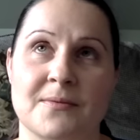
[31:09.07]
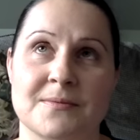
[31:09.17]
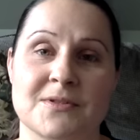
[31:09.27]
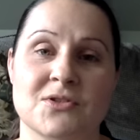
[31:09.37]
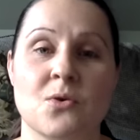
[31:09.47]

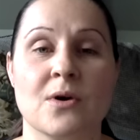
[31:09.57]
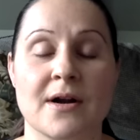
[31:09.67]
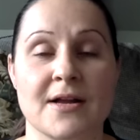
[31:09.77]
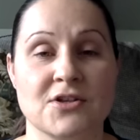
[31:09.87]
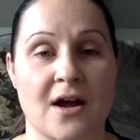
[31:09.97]

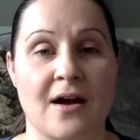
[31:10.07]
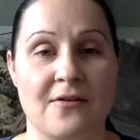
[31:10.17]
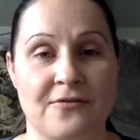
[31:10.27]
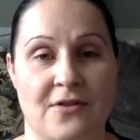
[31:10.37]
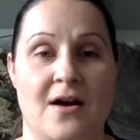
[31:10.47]
storage of
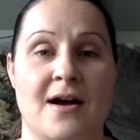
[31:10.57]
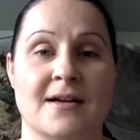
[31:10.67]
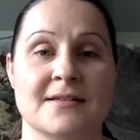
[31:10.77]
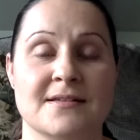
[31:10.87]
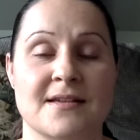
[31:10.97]

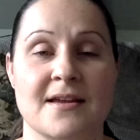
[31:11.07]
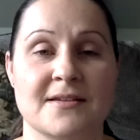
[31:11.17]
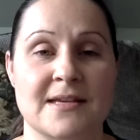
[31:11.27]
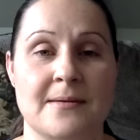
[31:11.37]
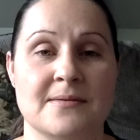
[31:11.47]
floss
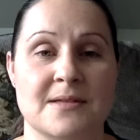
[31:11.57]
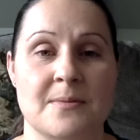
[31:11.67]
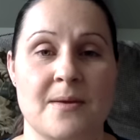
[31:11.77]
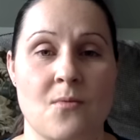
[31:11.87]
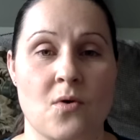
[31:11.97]
seems to
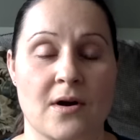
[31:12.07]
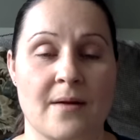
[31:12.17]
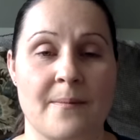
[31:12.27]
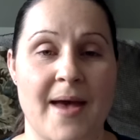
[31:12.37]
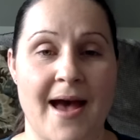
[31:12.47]
be more
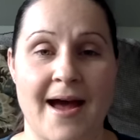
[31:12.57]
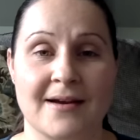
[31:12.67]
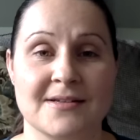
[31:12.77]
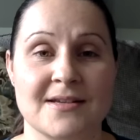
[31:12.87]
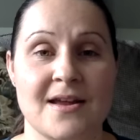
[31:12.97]

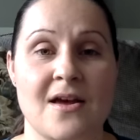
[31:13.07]
compact